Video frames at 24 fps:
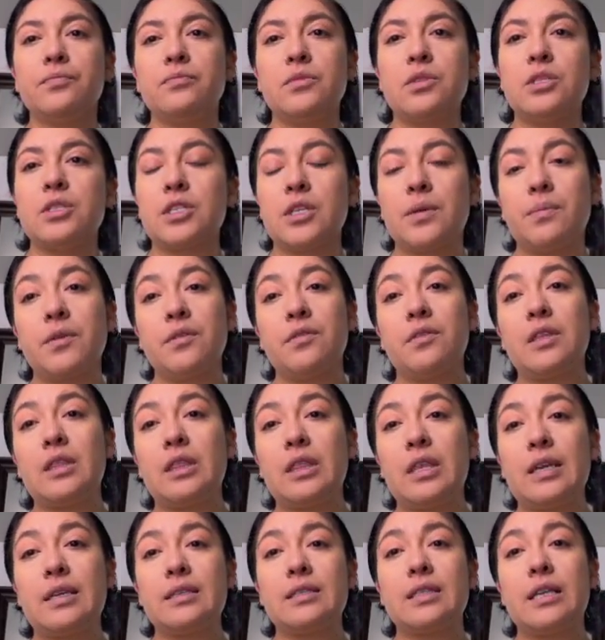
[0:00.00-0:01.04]
Some of the
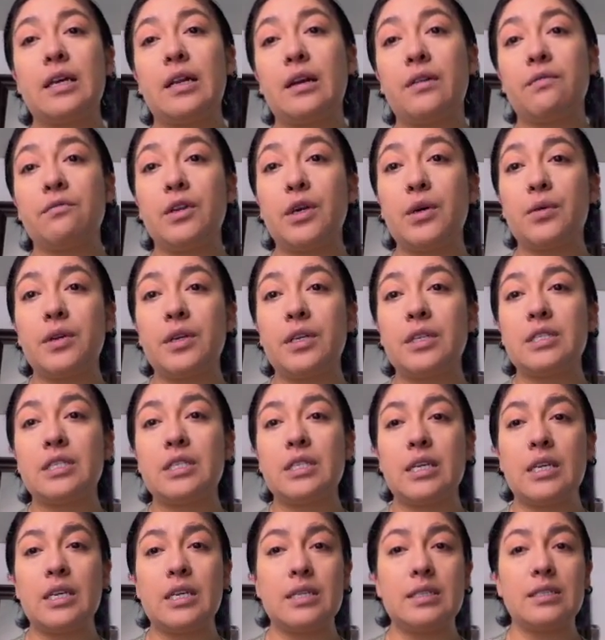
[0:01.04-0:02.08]
things that I've noticed
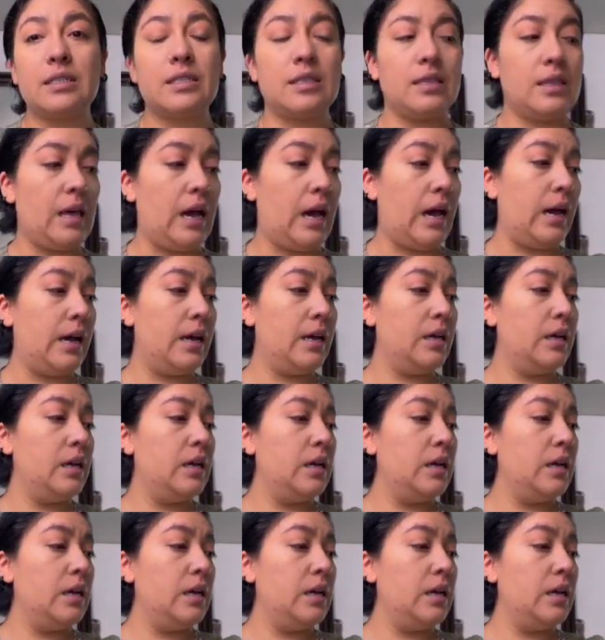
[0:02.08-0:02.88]
is that